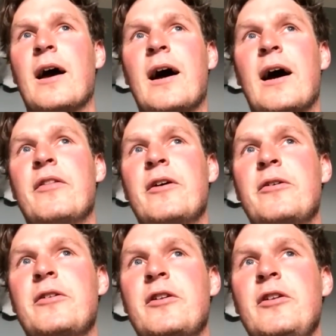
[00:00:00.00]
And
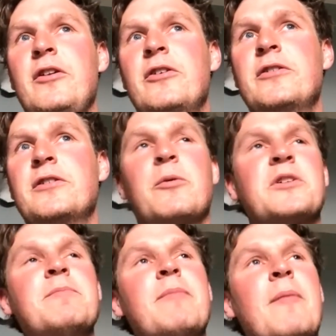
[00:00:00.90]
it
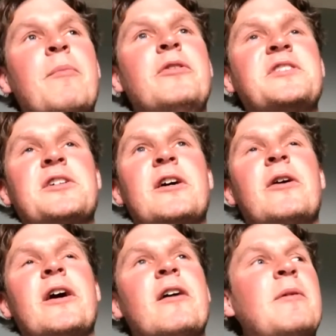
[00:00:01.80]
wasn't bamboo, sorry, I
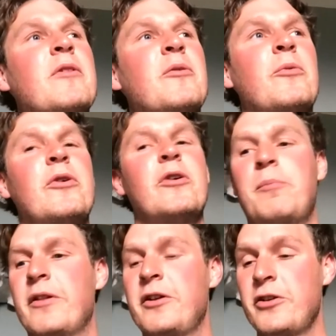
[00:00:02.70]
can't remember the wood,
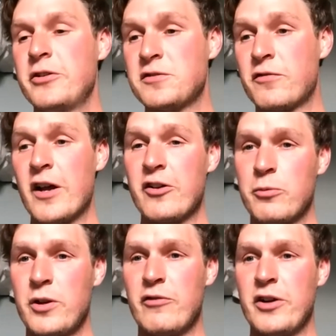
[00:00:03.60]
but they'd use fresh
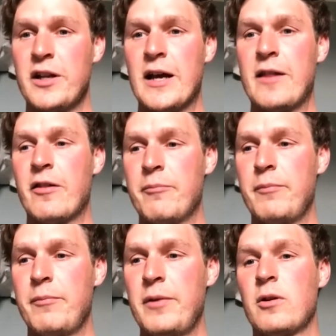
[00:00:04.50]
wood every day that the
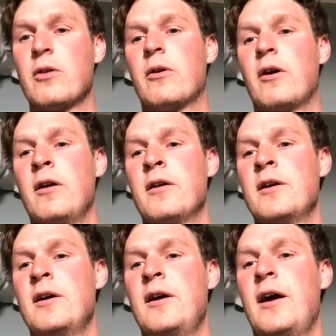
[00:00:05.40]
meat would go on.
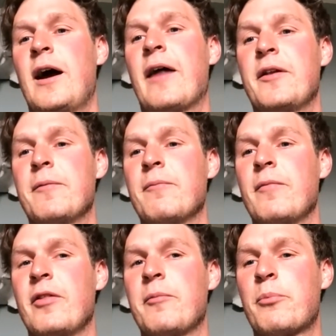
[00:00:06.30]
And then
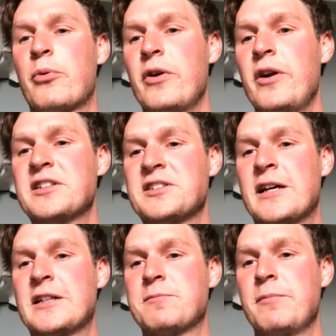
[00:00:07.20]
the previous
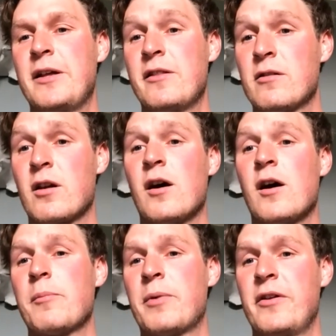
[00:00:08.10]
night's meat they would cut
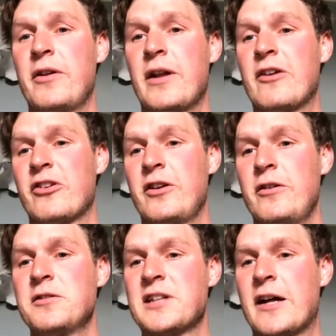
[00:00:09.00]
up and they'd actually
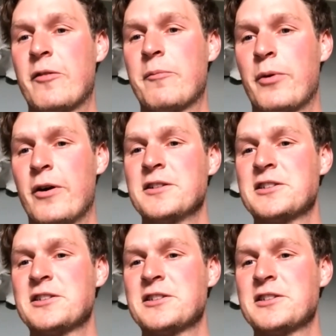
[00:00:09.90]
use that to burn.